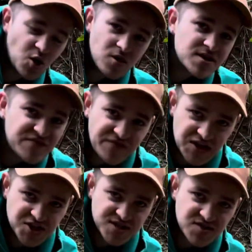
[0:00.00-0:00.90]
all
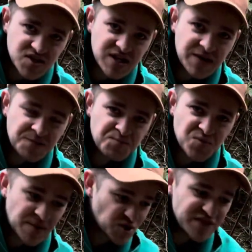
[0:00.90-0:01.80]
conventions.
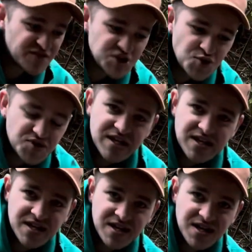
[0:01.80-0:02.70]
I'm not even
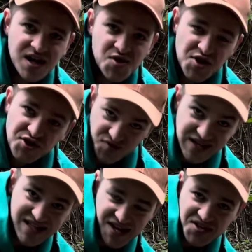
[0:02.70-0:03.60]
using the
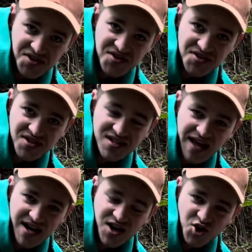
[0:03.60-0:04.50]
3 letters
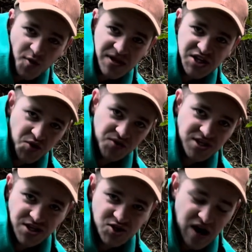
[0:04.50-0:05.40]
that are normally used
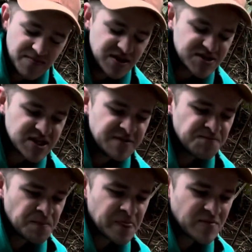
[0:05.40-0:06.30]
to describe this,
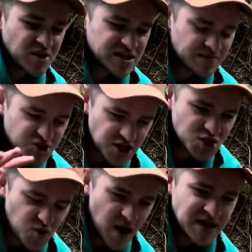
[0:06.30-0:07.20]
because I'm
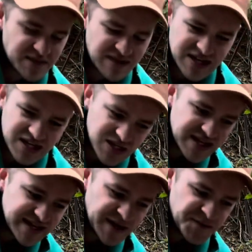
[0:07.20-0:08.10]
just trying to make it
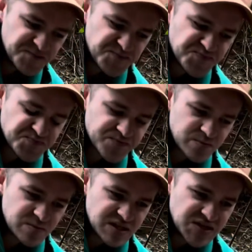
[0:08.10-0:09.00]
clear
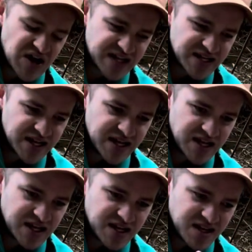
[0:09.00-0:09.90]
that
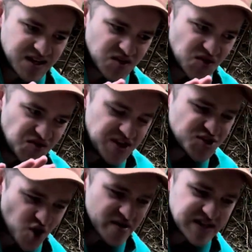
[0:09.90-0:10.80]
this
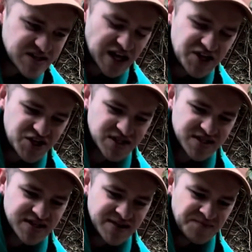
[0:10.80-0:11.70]

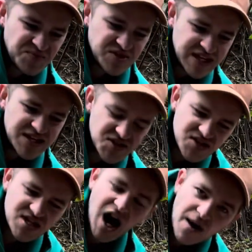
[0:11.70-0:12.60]
orientation needs
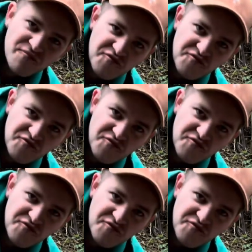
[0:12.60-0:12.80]
to come